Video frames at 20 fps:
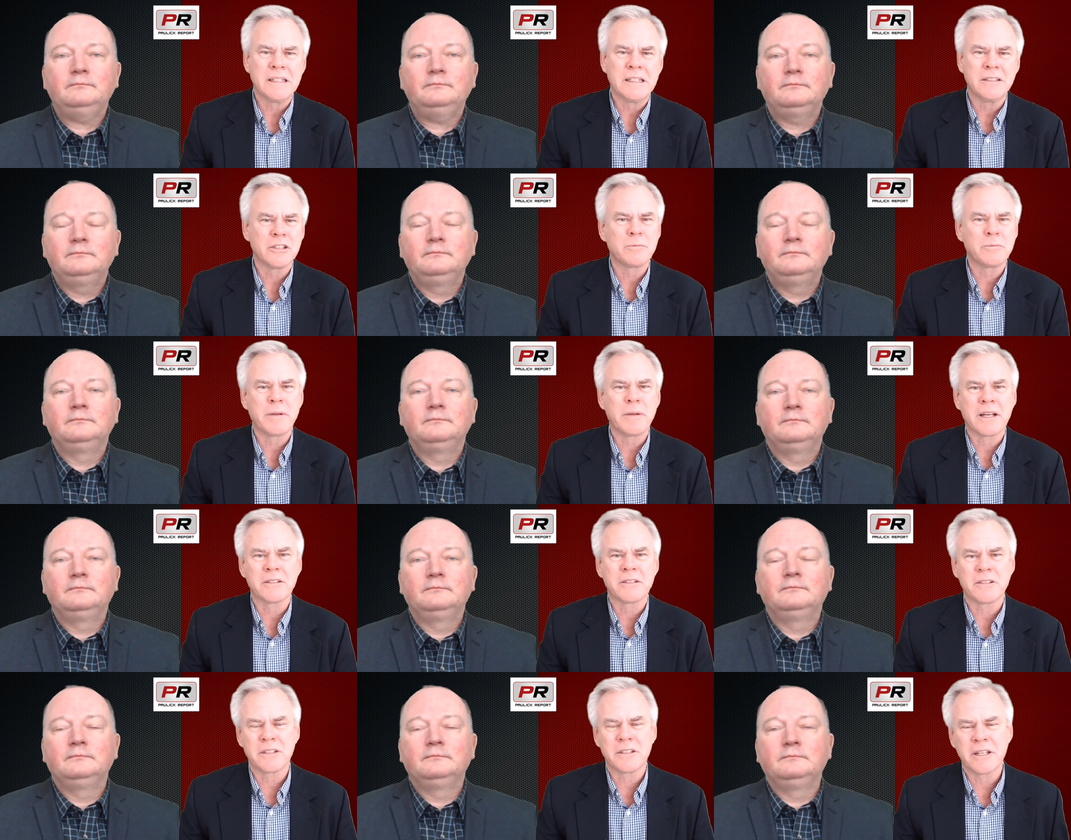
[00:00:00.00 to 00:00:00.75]
Speaker 1: Just
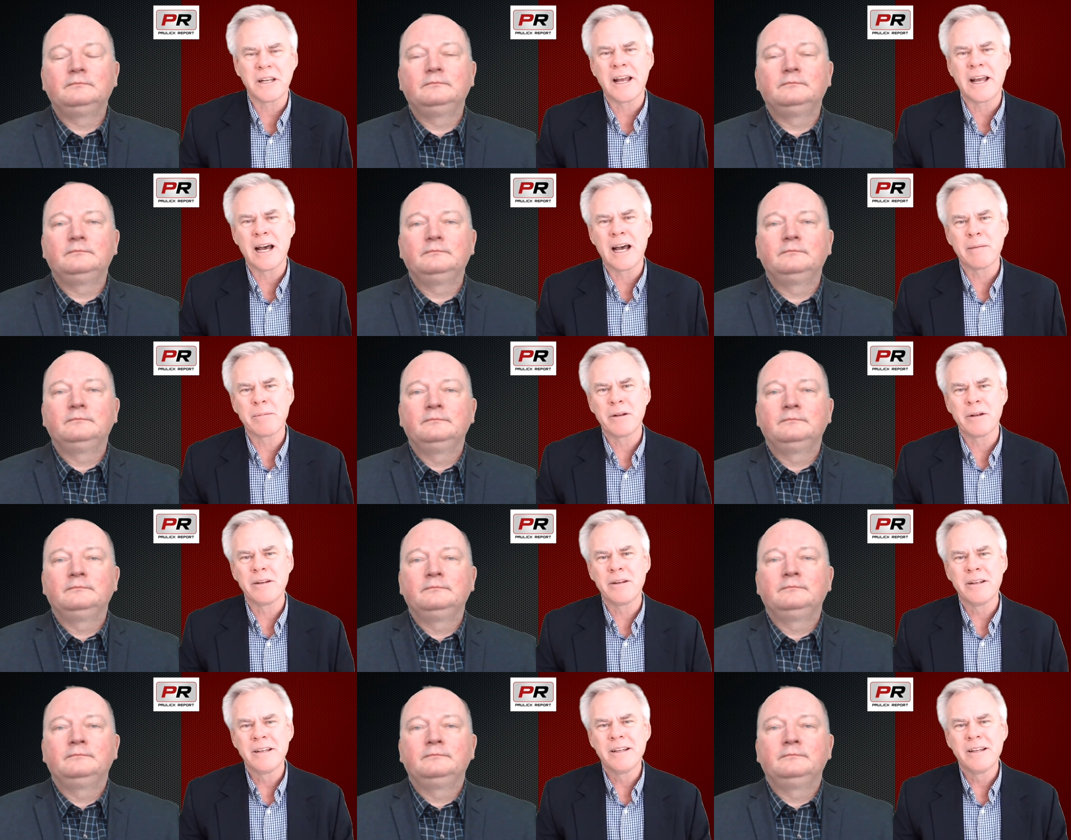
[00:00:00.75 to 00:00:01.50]
because it did
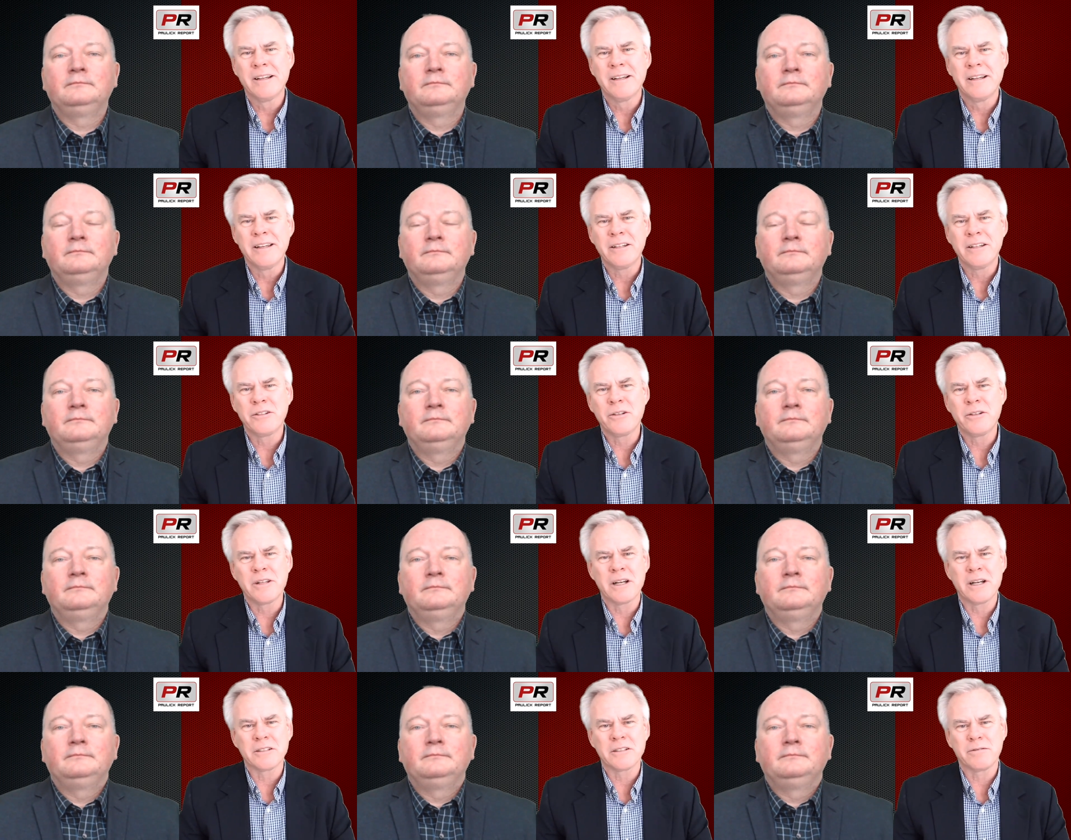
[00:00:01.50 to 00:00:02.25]
happen in
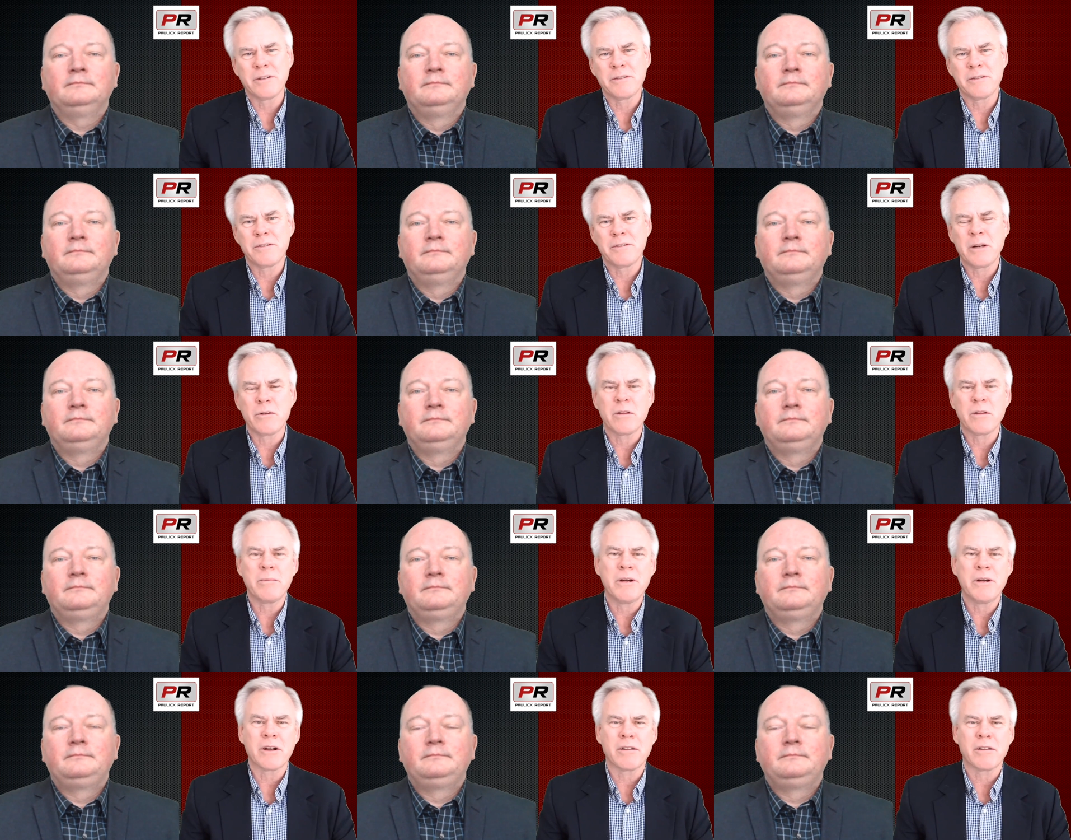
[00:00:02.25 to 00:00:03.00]
2015 with
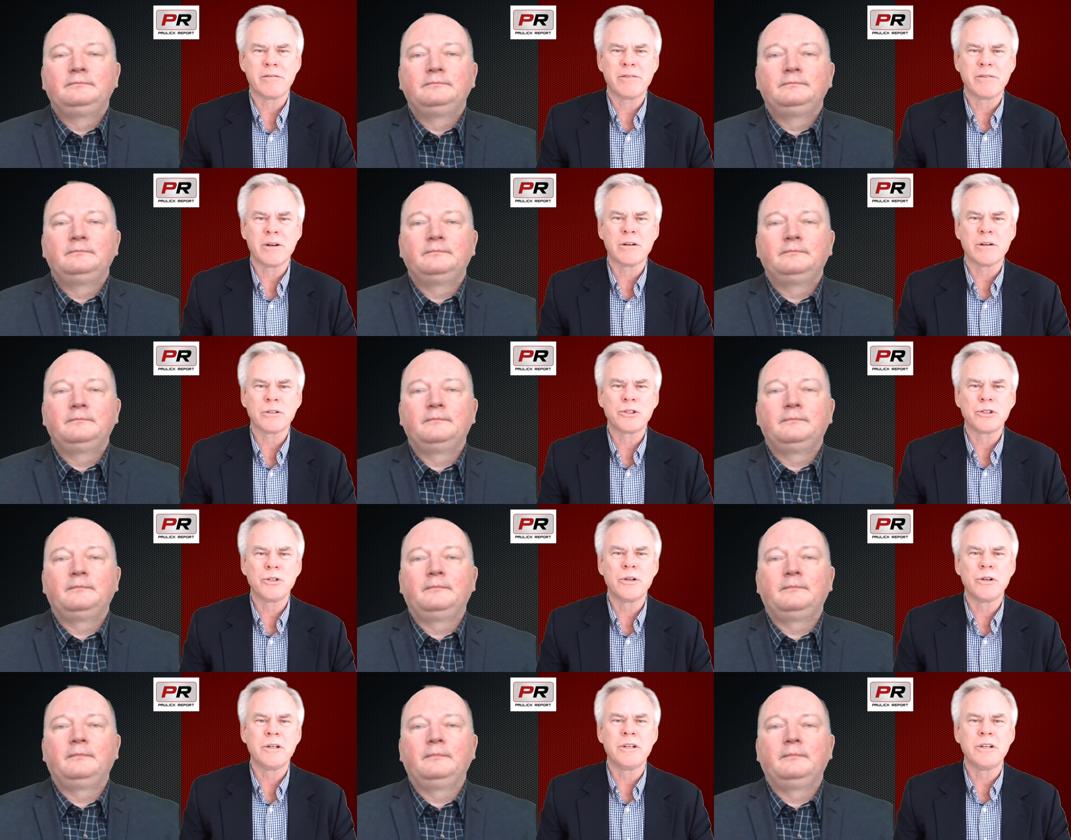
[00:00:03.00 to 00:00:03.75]
American Pharoah,
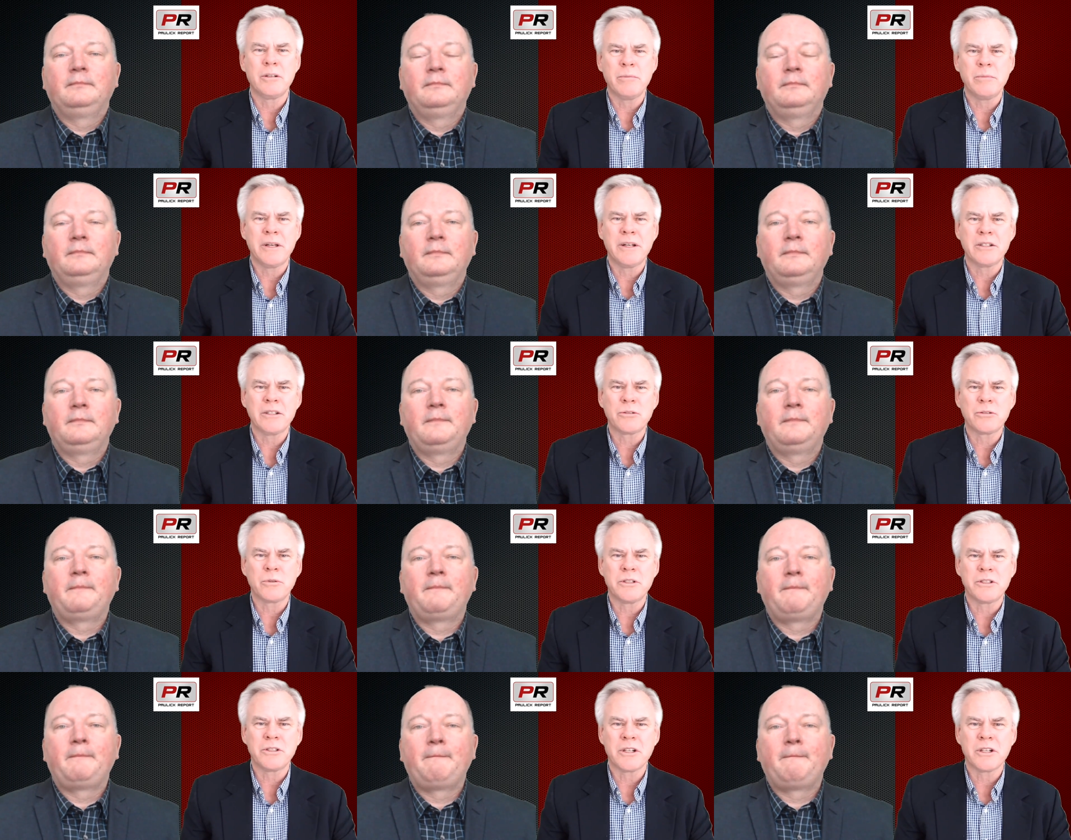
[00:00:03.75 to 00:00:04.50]
shouldn't diminish
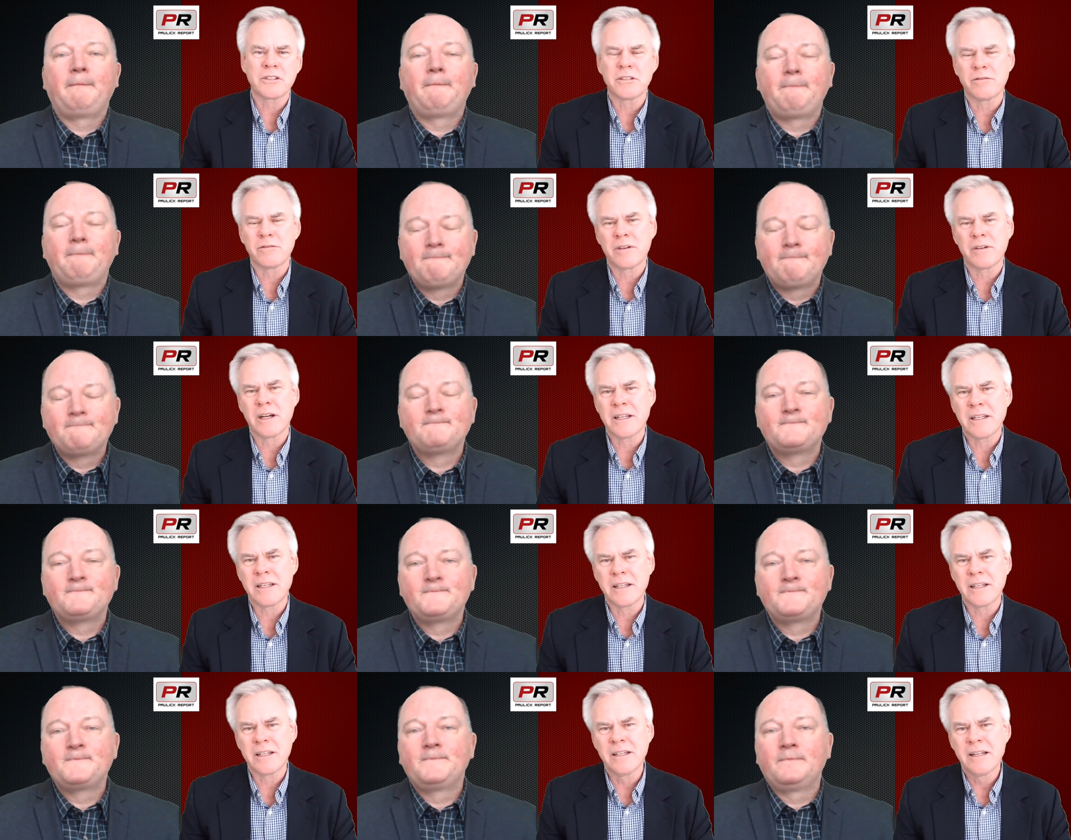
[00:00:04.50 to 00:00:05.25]
what Justify
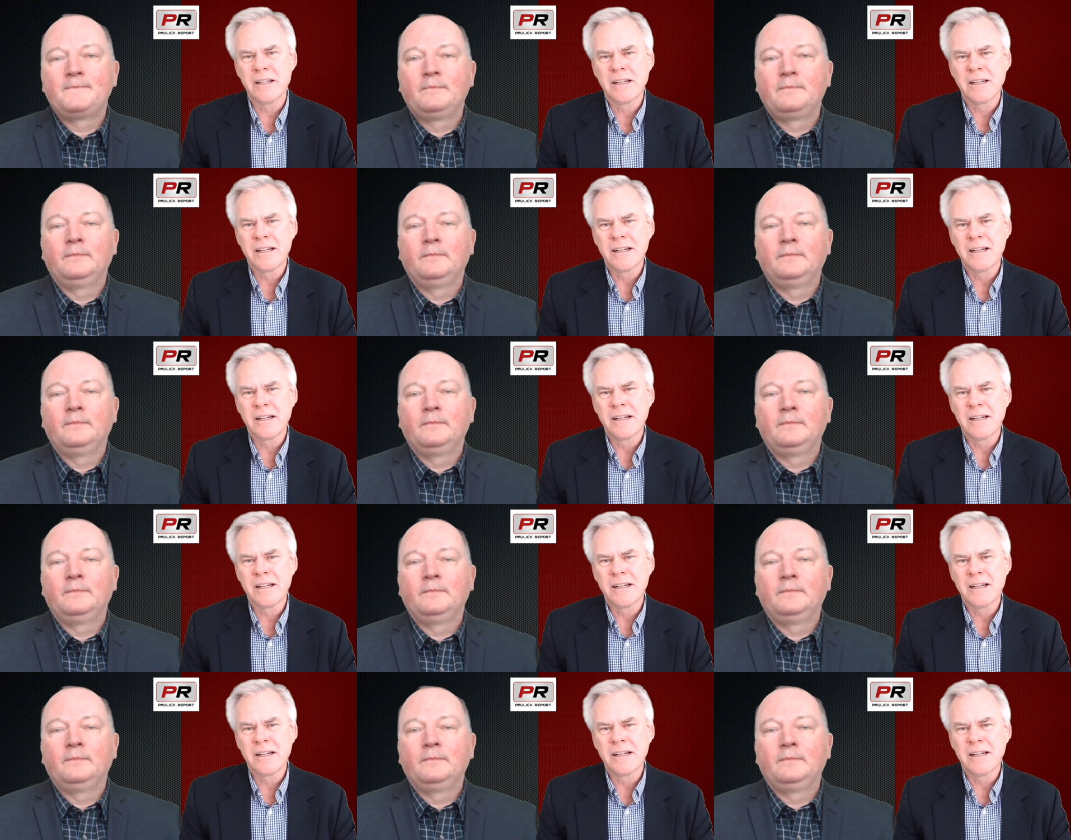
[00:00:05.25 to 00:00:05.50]
did.